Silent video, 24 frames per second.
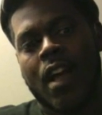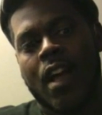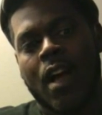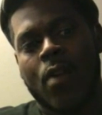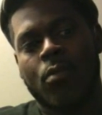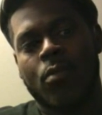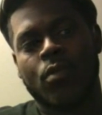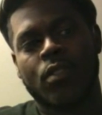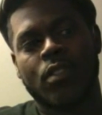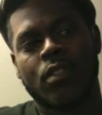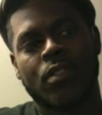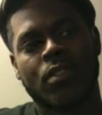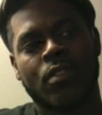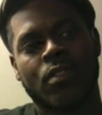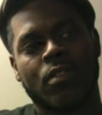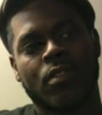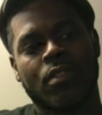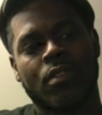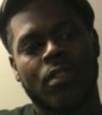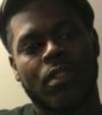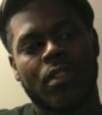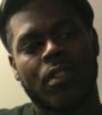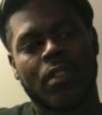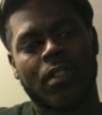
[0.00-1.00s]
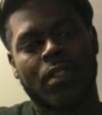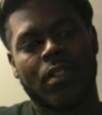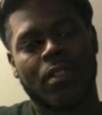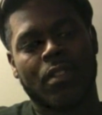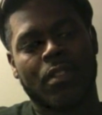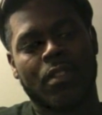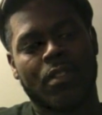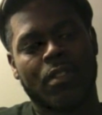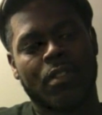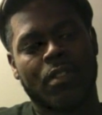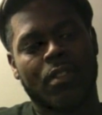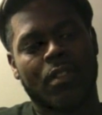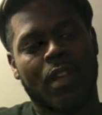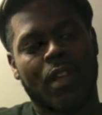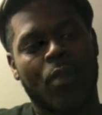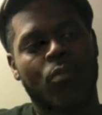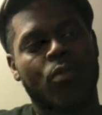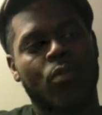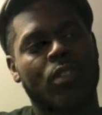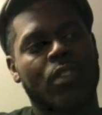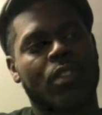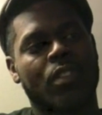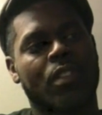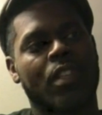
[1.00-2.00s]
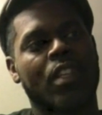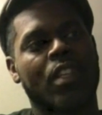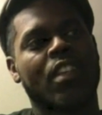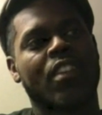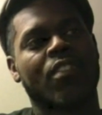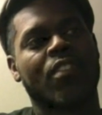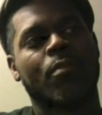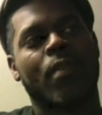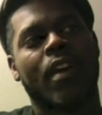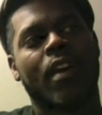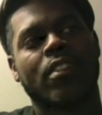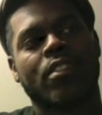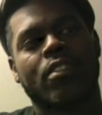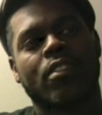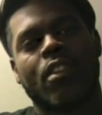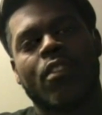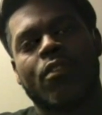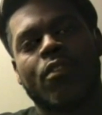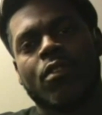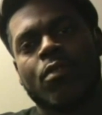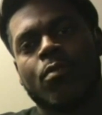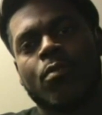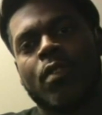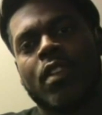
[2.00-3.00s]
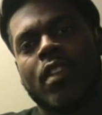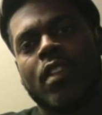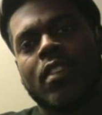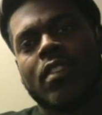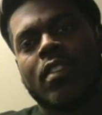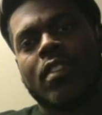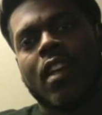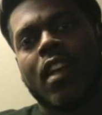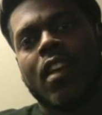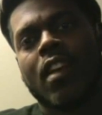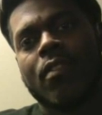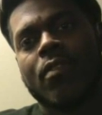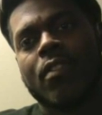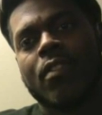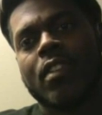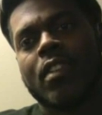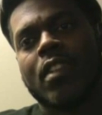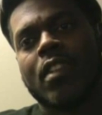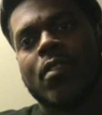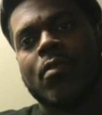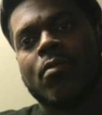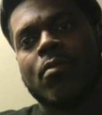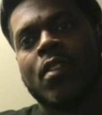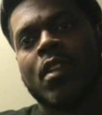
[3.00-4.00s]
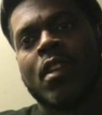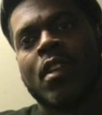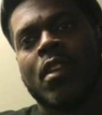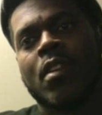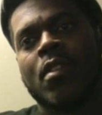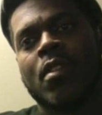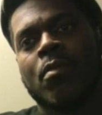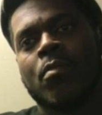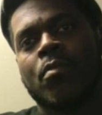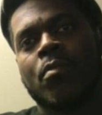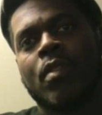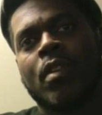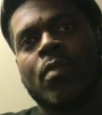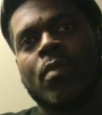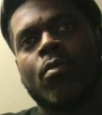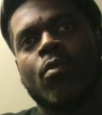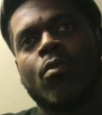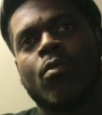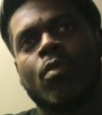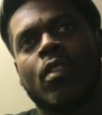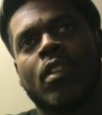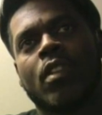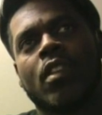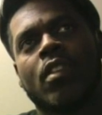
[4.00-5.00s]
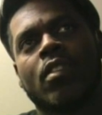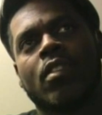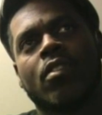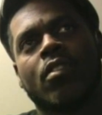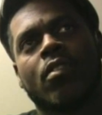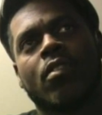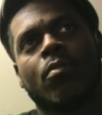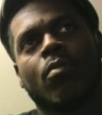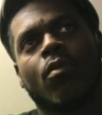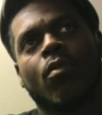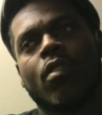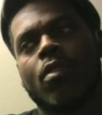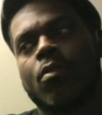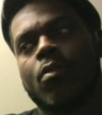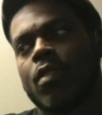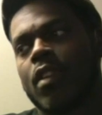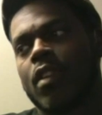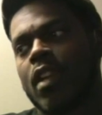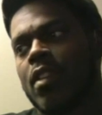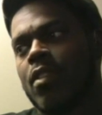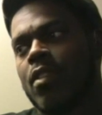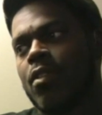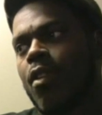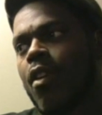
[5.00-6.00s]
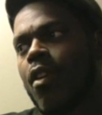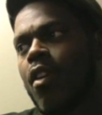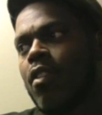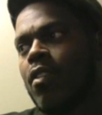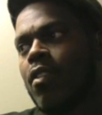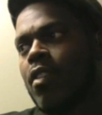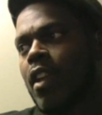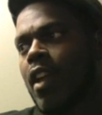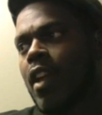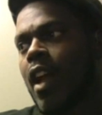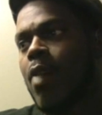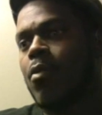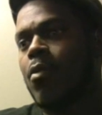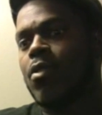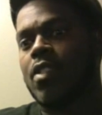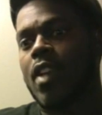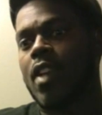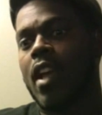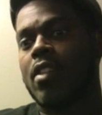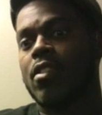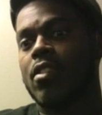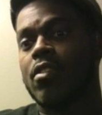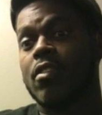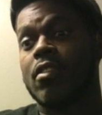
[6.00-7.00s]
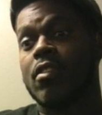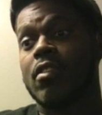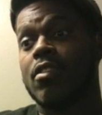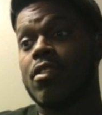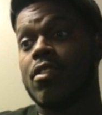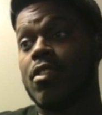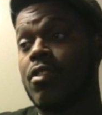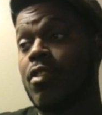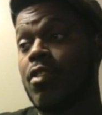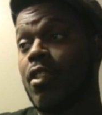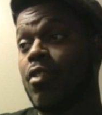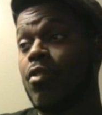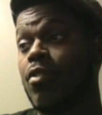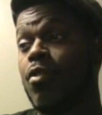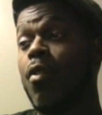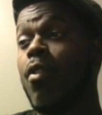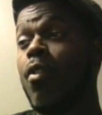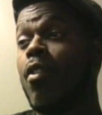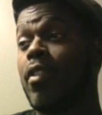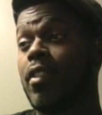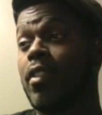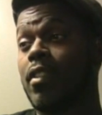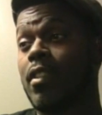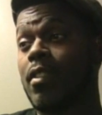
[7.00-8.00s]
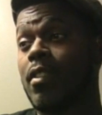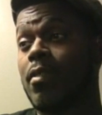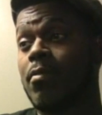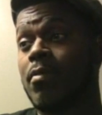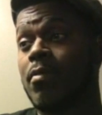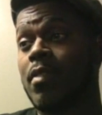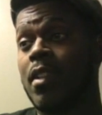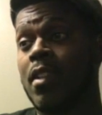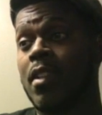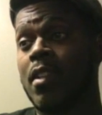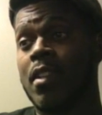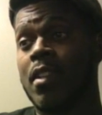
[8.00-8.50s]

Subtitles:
I wouldn't think of myself as being deaf, and then people would get to the point where they thought that I was actually just ignoring them